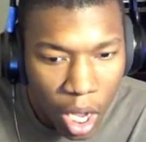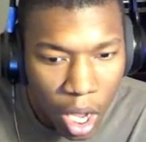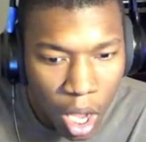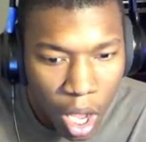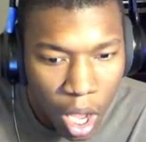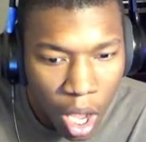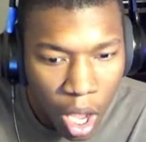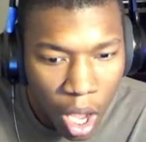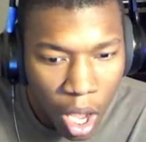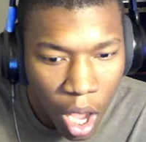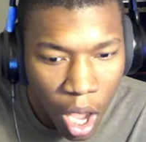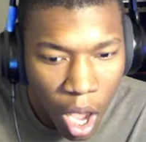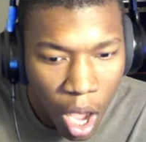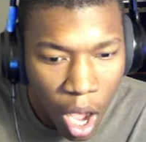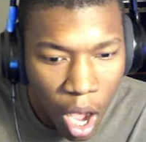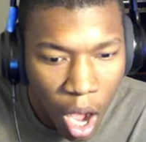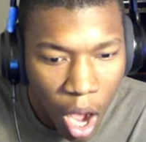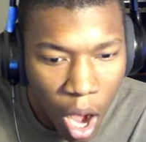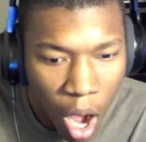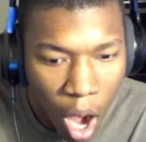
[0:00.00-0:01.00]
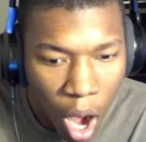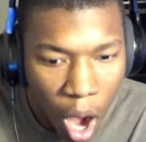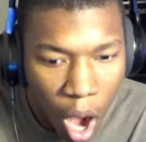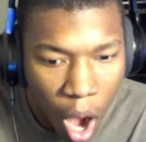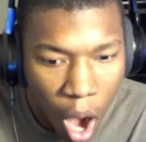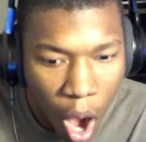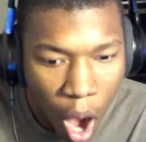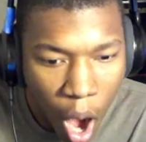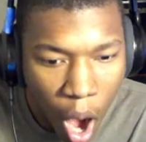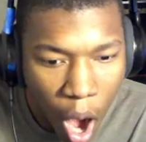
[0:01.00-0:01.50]

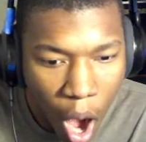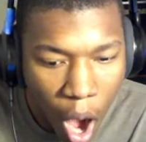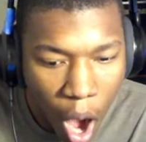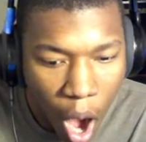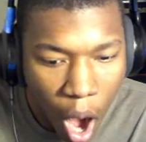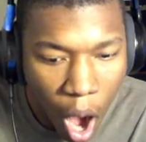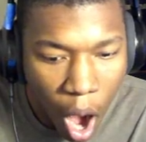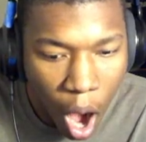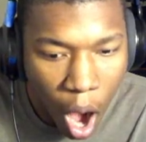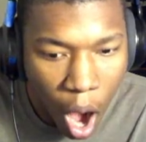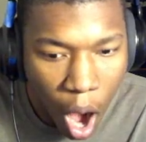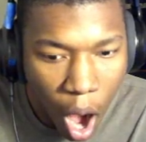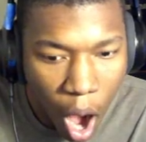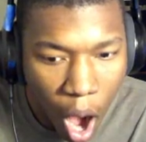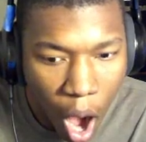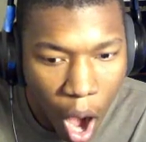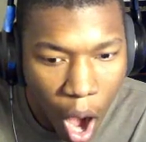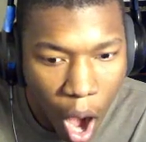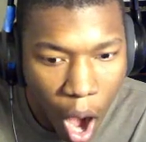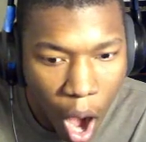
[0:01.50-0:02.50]
Nobody speaks.